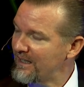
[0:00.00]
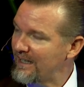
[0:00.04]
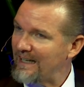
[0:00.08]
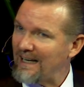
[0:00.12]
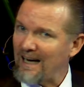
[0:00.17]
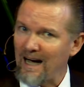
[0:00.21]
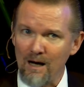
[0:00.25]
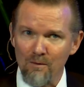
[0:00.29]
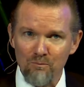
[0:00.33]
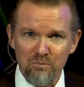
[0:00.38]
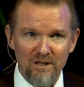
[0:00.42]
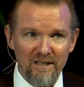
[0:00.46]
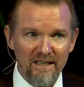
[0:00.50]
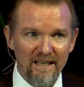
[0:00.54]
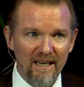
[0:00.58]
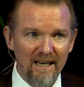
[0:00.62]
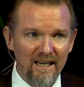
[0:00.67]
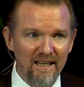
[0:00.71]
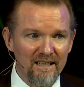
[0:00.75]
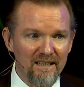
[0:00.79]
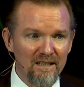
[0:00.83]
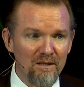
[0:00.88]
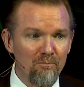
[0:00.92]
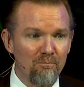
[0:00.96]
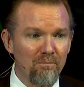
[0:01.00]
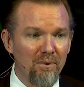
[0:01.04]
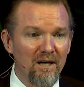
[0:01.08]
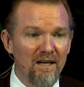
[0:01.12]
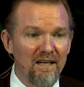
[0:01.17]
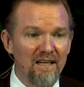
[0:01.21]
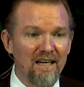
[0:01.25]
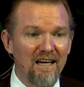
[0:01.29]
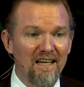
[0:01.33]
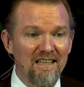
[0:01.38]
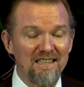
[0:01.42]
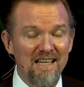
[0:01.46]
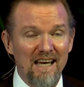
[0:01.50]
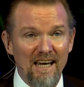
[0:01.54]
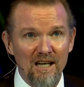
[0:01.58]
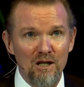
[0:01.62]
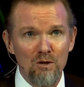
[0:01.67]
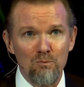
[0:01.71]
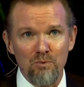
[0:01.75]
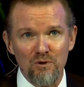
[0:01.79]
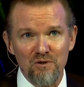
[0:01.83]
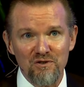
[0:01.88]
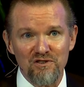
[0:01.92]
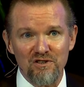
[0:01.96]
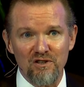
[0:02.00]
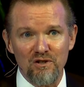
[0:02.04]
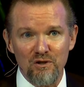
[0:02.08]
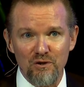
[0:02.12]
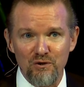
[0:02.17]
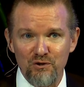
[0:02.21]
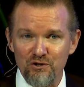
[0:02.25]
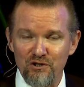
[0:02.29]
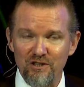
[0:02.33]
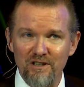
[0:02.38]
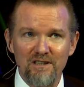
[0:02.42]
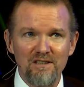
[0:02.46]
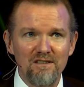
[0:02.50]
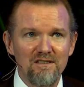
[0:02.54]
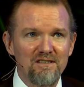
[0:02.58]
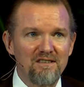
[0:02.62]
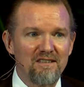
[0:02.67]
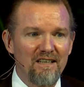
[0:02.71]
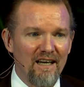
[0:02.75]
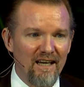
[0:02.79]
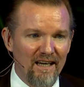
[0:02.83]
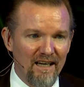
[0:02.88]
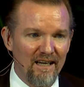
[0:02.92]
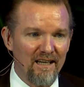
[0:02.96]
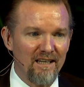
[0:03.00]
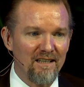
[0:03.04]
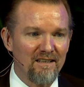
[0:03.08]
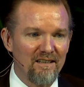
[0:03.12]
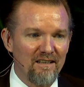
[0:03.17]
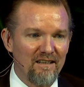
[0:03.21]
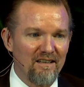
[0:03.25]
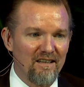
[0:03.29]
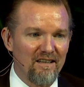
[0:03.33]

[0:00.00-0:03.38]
complicated but attainable solutions. And